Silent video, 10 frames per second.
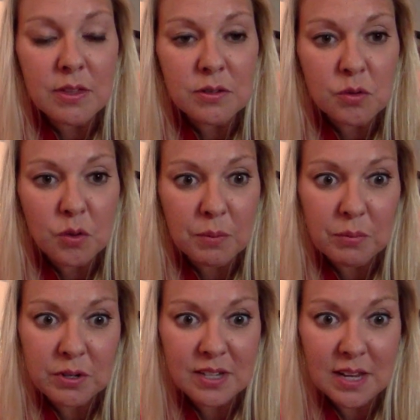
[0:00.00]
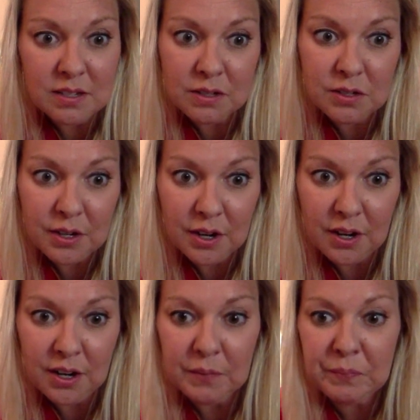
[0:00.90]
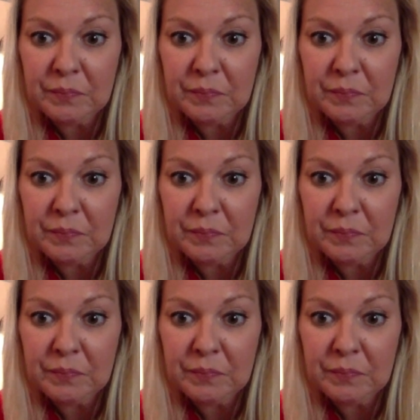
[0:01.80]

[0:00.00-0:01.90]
the storm presented to her.